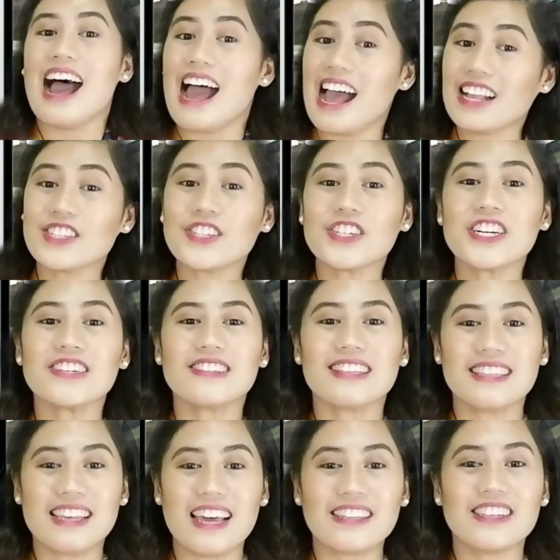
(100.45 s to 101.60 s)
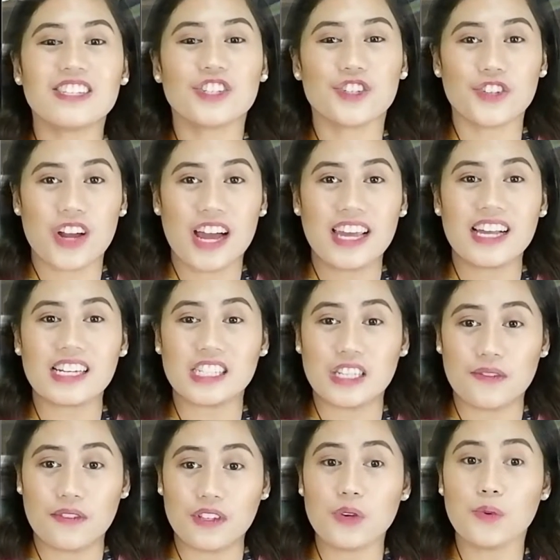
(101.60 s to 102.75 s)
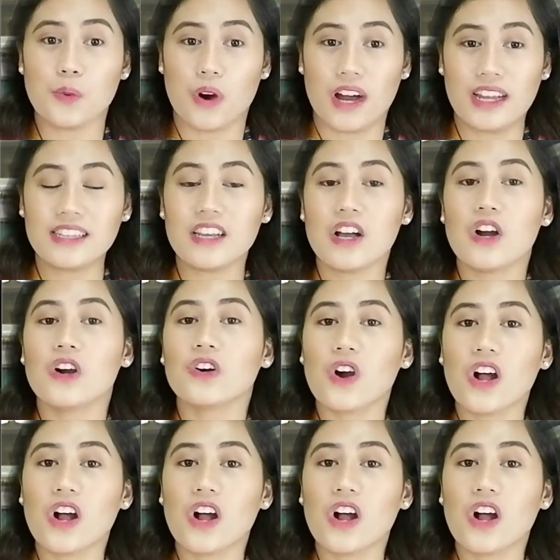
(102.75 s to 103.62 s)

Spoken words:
Answer the Let Us Try Activity 1,